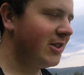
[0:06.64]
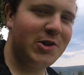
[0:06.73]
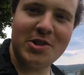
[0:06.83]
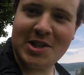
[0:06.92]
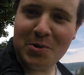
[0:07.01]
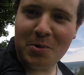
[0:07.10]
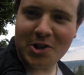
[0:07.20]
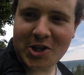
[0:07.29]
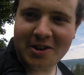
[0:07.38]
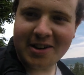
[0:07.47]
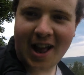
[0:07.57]
you're still
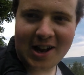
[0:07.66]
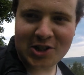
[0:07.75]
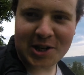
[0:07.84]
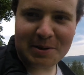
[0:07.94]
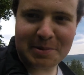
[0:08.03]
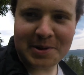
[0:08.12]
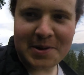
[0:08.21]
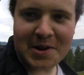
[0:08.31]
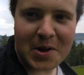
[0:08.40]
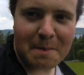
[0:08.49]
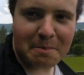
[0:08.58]
watching on catch up,
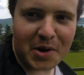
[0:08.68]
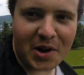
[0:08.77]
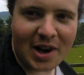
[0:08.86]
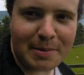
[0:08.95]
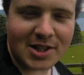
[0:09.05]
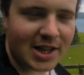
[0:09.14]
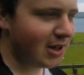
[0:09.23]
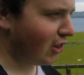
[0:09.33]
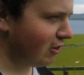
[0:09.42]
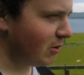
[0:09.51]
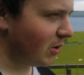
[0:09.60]
but let me take you
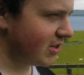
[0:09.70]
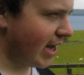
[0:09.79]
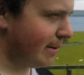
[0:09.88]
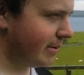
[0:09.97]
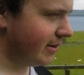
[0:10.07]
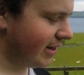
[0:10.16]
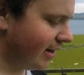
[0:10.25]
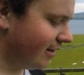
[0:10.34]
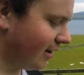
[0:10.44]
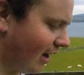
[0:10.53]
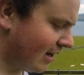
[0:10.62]
through what's happened
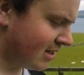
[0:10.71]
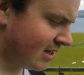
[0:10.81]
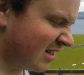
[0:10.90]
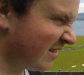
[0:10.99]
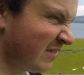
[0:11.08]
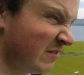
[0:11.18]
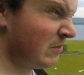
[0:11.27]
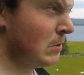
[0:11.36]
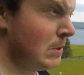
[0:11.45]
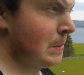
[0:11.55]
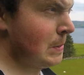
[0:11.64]
in the last
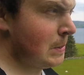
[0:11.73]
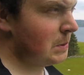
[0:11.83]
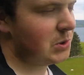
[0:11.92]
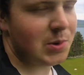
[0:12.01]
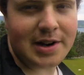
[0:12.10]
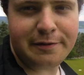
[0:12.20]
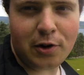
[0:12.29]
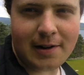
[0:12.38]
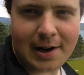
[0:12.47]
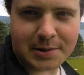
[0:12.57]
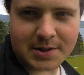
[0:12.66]

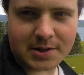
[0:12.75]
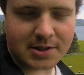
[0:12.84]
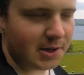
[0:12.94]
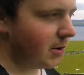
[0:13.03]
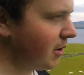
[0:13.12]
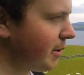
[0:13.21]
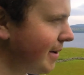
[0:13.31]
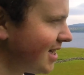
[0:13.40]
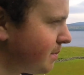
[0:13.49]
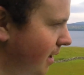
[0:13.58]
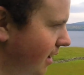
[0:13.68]
24 hours or so. Well, the
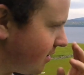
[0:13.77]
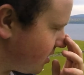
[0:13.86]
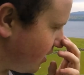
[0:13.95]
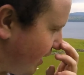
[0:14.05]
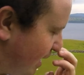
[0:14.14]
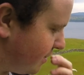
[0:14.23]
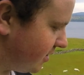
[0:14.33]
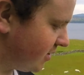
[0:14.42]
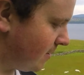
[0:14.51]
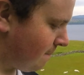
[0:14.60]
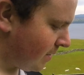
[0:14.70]
best part that happened
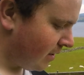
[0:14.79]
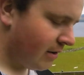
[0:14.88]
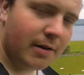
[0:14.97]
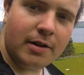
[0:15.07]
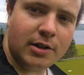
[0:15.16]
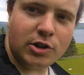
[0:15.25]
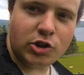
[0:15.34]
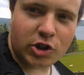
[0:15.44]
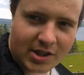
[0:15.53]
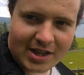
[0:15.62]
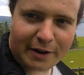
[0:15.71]

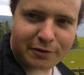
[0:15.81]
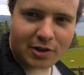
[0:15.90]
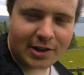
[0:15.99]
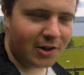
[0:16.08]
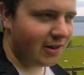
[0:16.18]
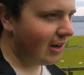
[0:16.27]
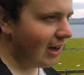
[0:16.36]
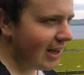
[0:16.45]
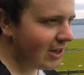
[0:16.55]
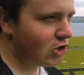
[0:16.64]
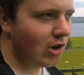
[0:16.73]
just after I got
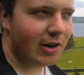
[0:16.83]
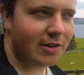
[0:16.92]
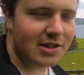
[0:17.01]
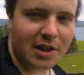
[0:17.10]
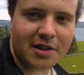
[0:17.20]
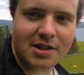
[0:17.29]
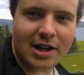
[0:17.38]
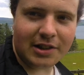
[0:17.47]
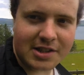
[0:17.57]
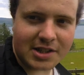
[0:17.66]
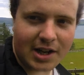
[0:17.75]
literally onto the other side
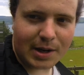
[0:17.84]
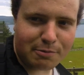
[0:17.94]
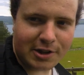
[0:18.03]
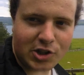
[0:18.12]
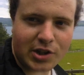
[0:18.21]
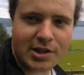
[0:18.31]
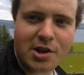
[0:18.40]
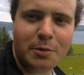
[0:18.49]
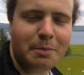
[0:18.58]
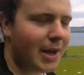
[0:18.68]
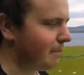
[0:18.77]
of the Skye Bridge, this
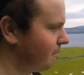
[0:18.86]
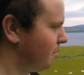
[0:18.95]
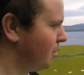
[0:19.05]
old man